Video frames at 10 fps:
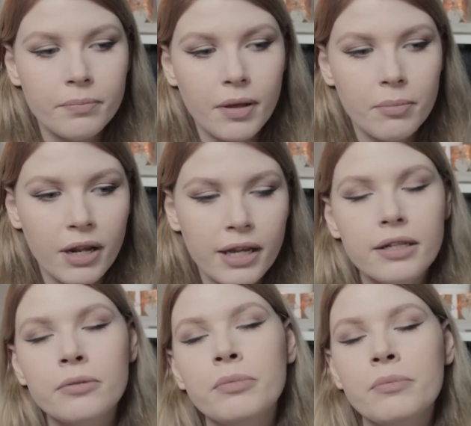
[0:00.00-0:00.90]
apply a
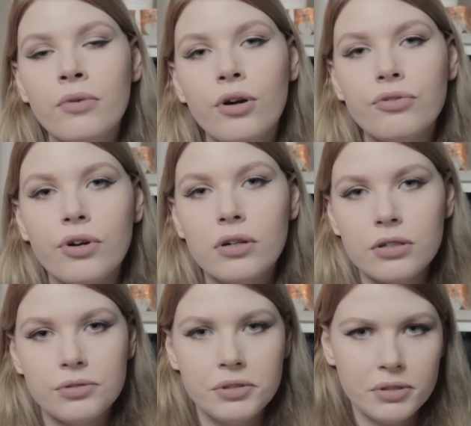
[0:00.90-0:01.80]
little bit more of
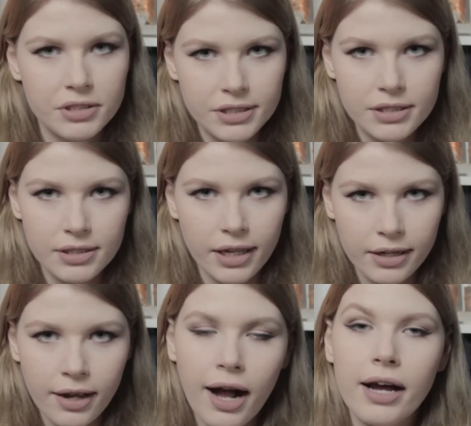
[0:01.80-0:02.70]
color to your cheeks
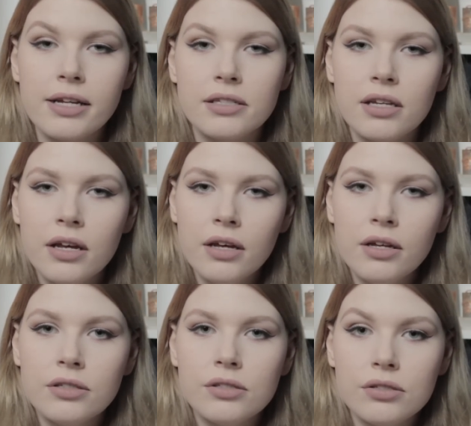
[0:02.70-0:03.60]
and eyes.
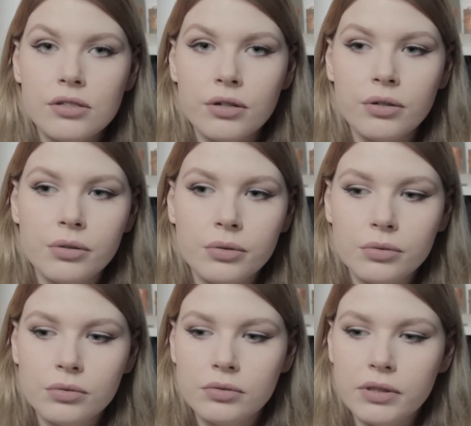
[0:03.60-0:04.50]
So
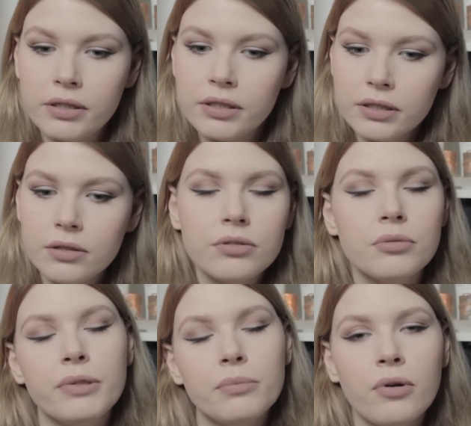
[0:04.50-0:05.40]
yeah, it looks a
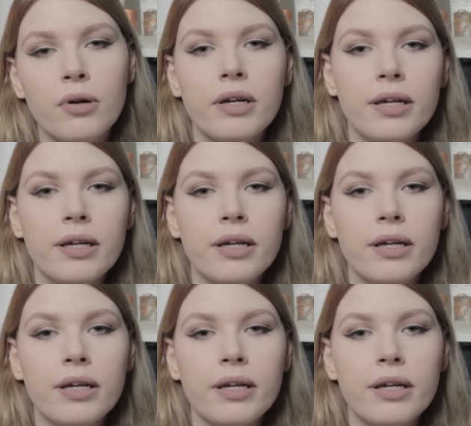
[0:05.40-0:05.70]
bit more